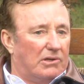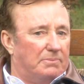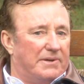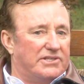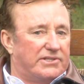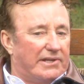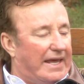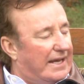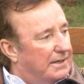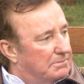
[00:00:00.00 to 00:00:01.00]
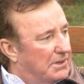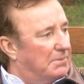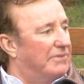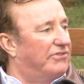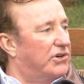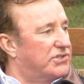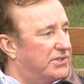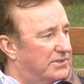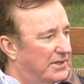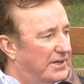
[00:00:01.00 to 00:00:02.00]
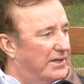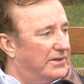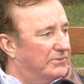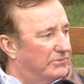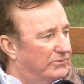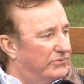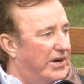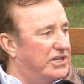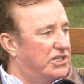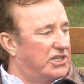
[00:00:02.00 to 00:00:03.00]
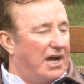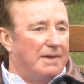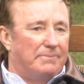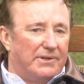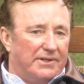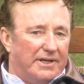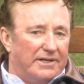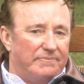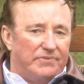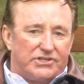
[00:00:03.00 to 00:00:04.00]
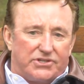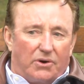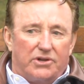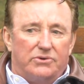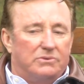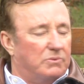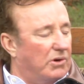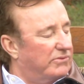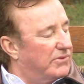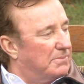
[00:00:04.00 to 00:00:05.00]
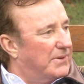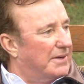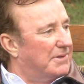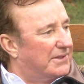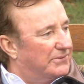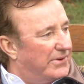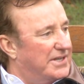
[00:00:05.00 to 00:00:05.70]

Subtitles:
a little piece of land and built my first race shop, and started doing work for the public and